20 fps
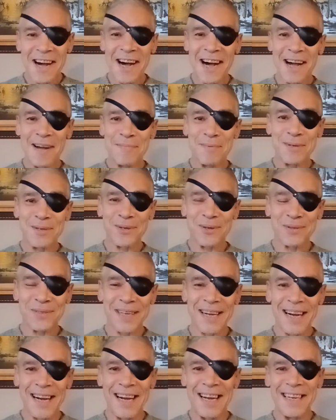I'm an old
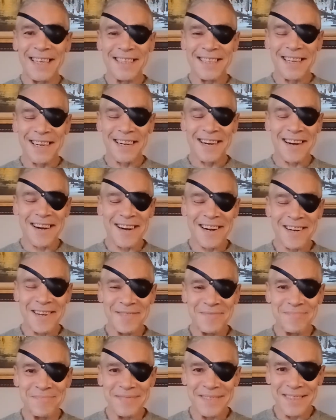guy.
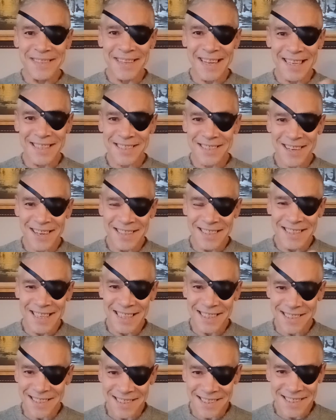Um, that's not
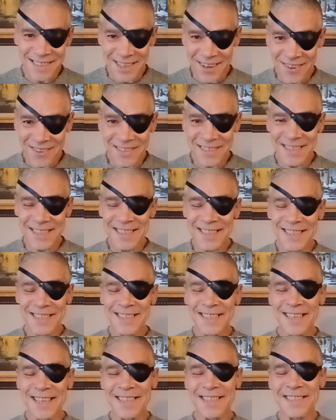necessarily
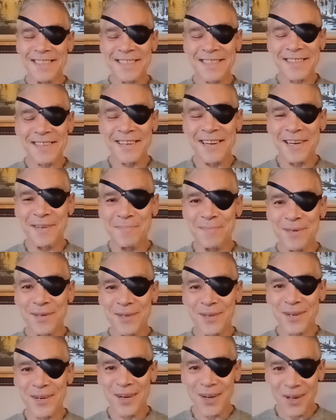the
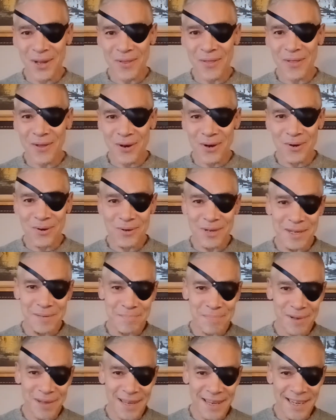disclaimer, although it
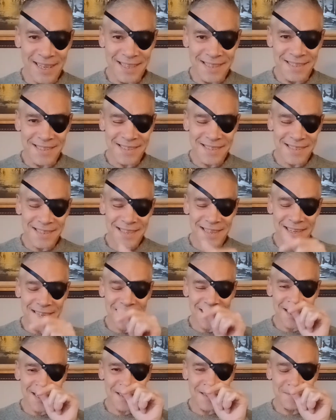plays.
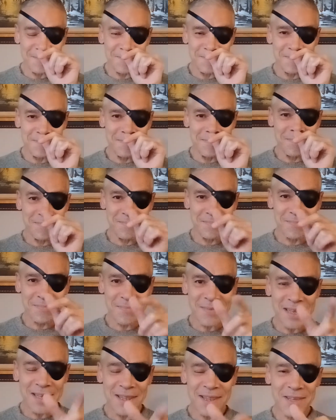Um,
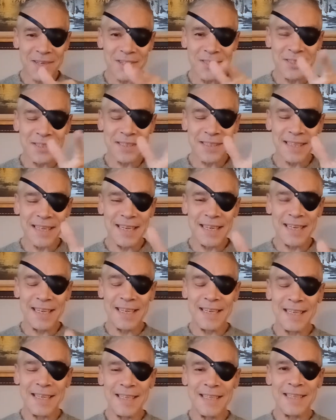there's
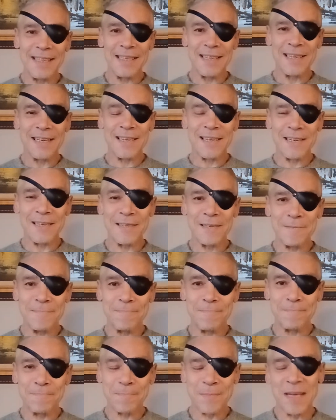a
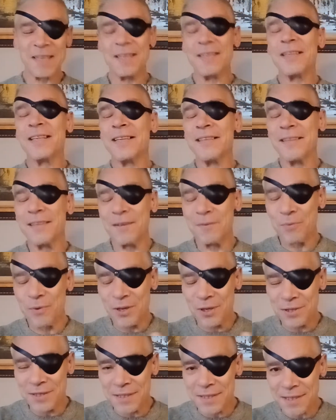um, the, the,
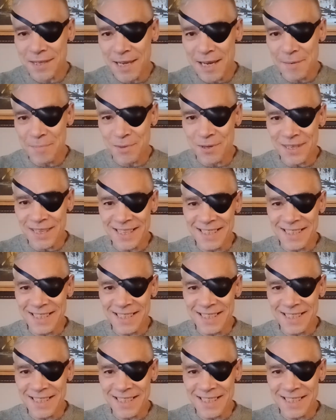real disclaimer